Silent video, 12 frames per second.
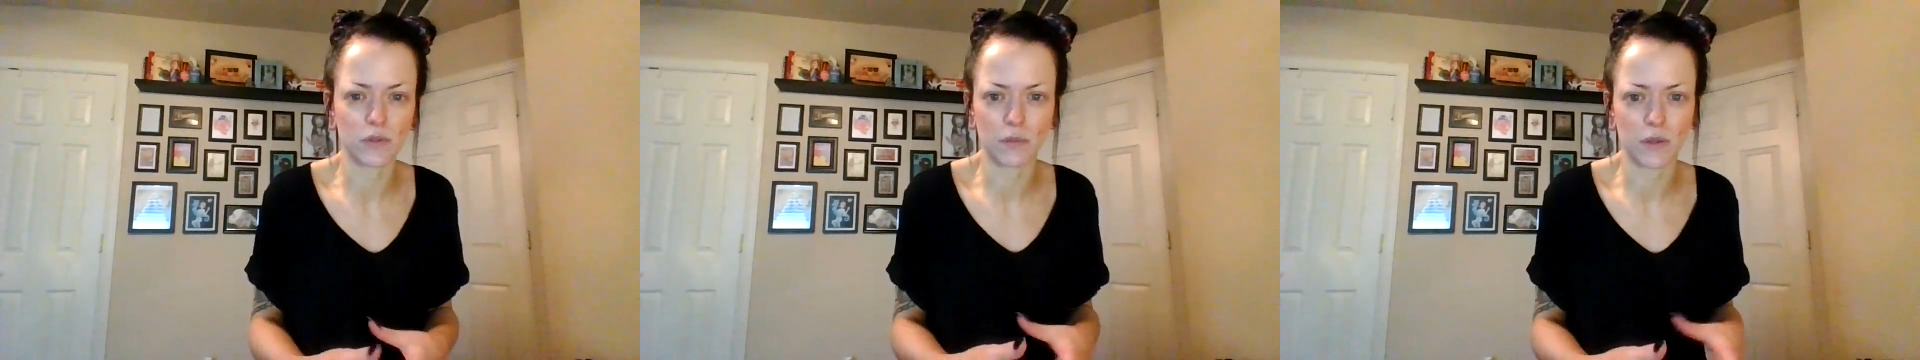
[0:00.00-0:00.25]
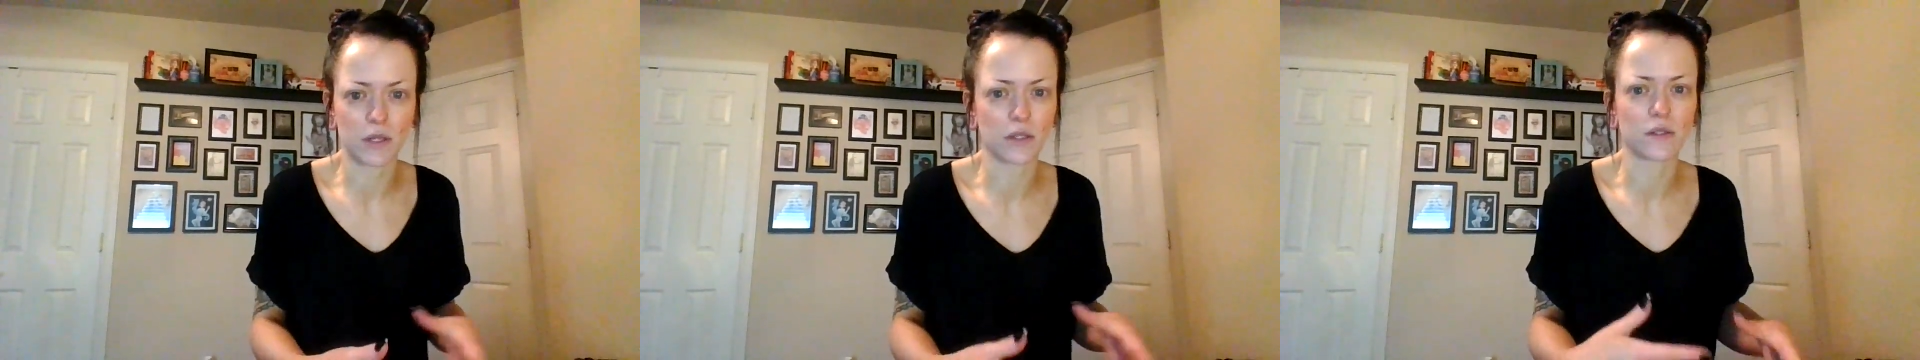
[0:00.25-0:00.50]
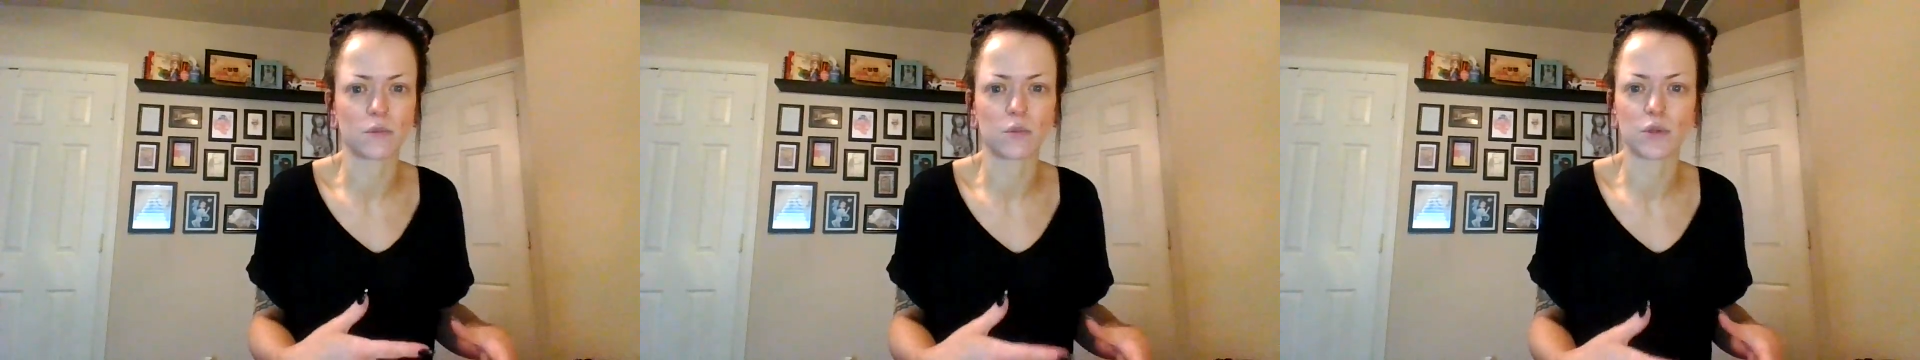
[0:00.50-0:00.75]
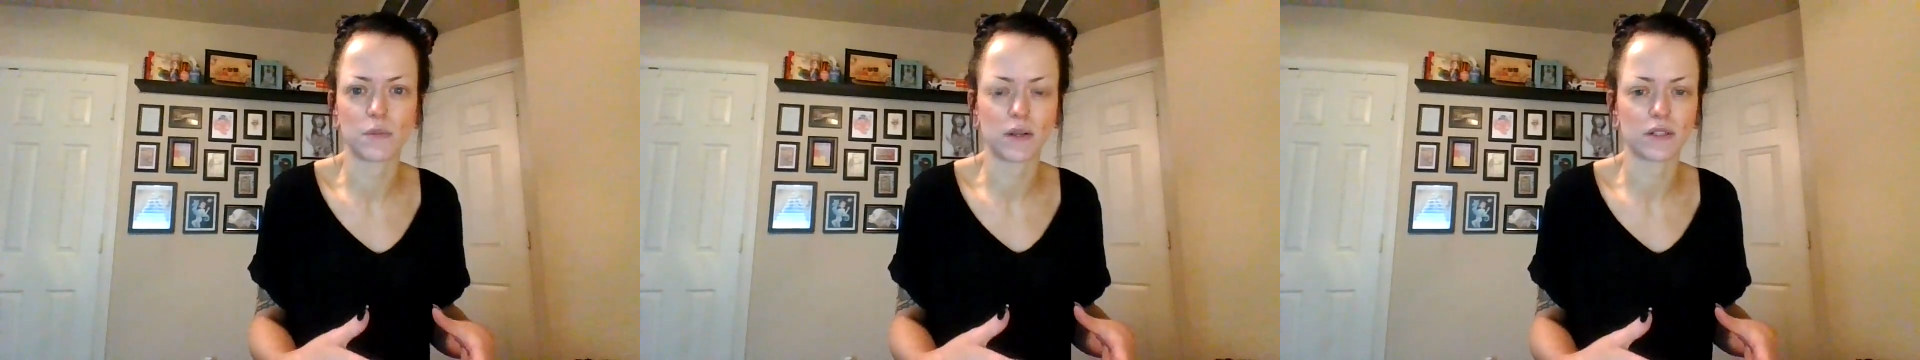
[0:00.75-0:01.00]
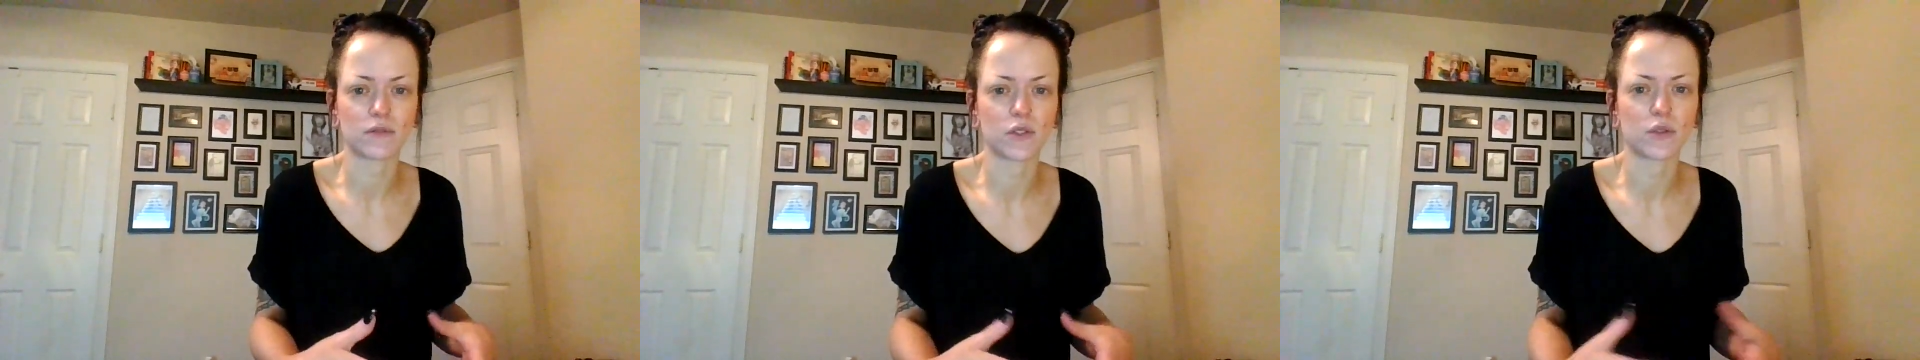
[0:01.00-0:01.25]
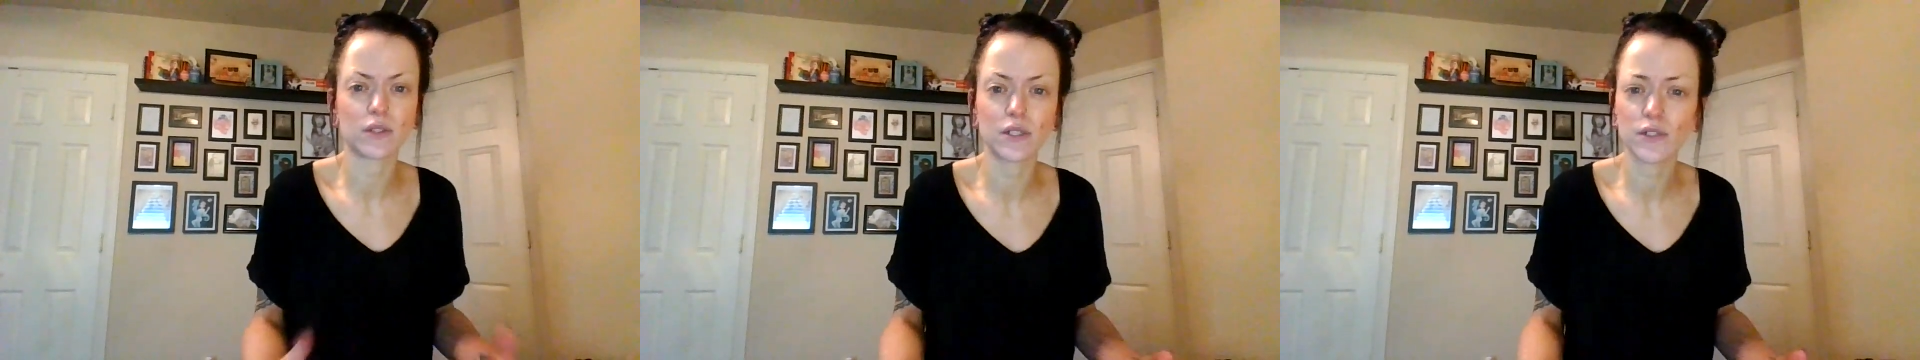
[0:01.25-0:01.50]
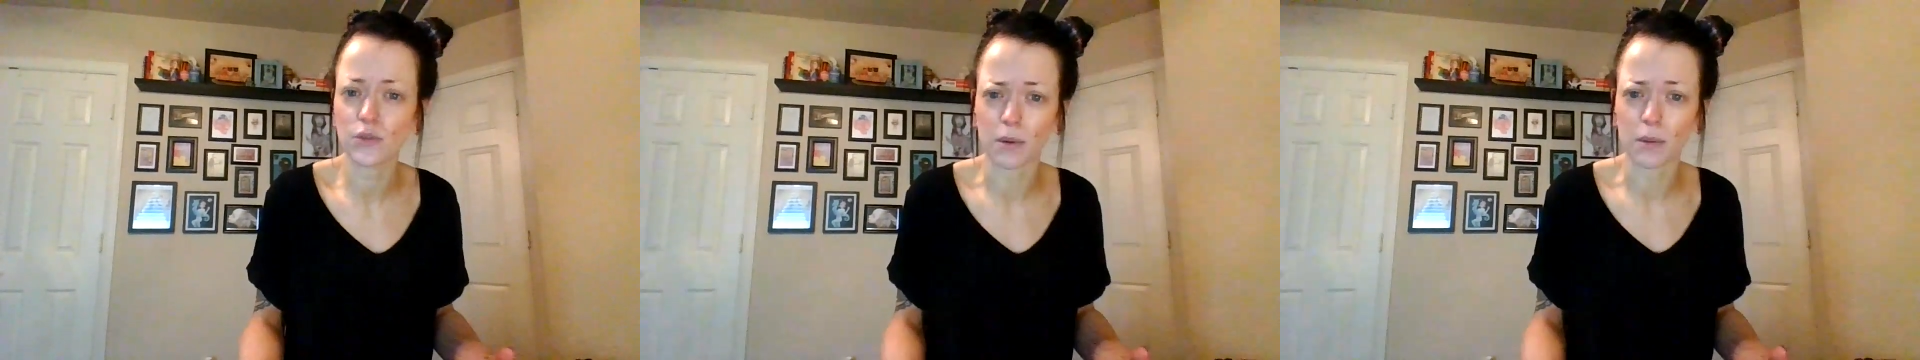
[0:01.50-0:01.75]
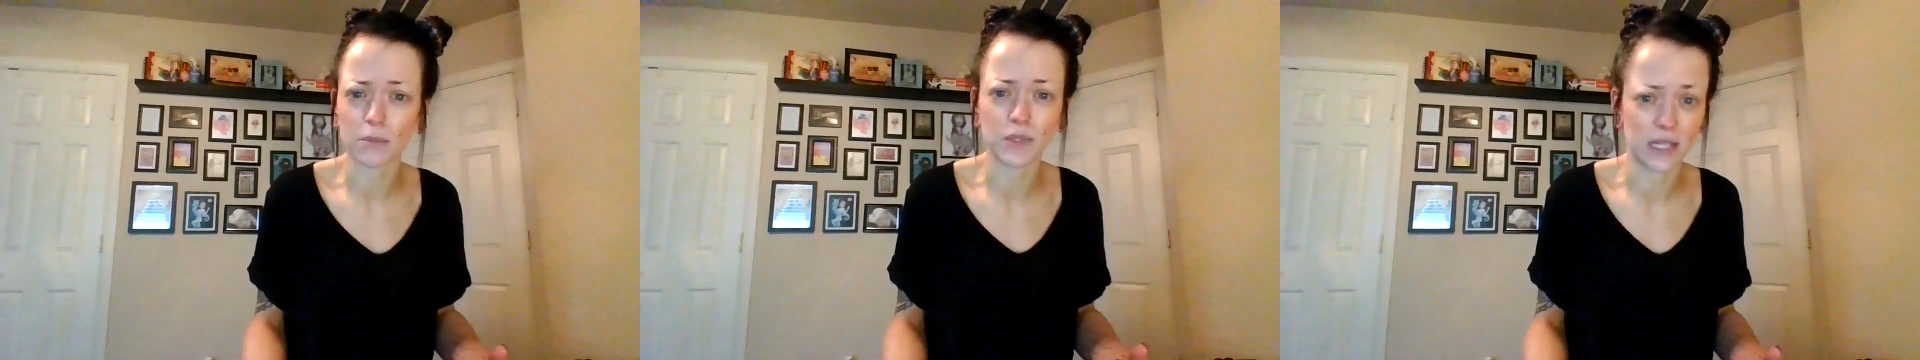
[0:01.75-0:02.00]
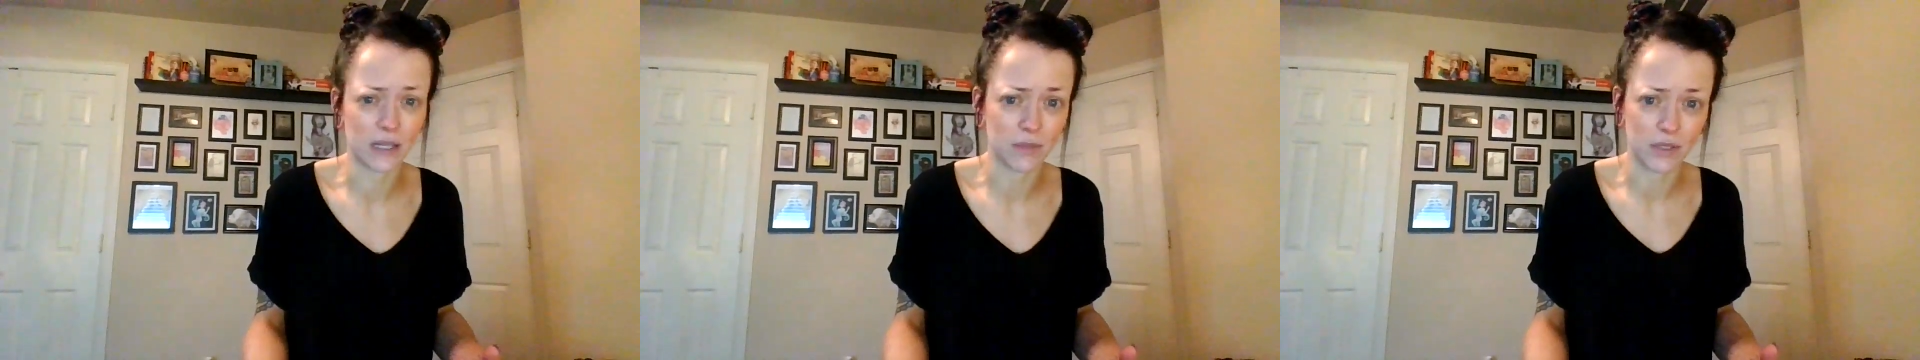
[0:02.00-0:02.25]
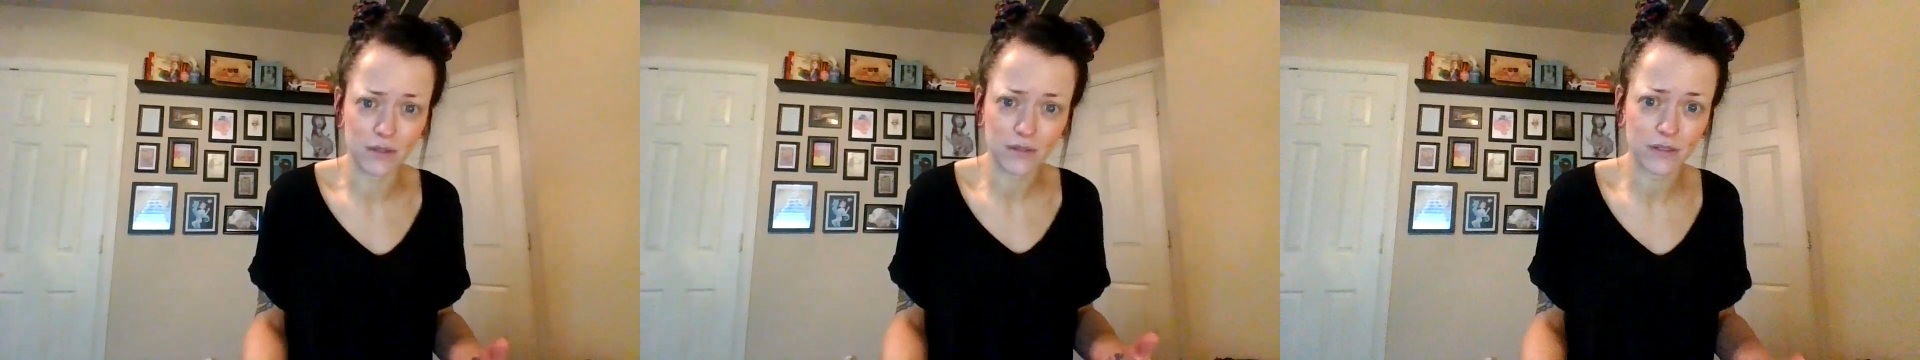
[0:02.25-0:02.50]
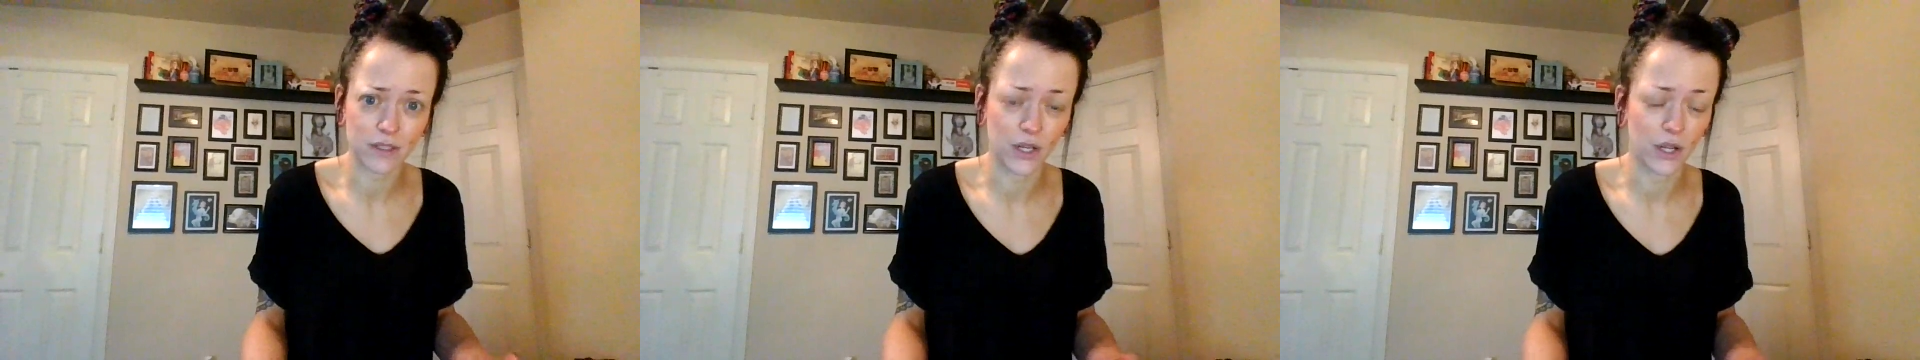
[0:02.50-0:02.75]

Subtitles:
opinions and perspectives, or at least do my damnedest,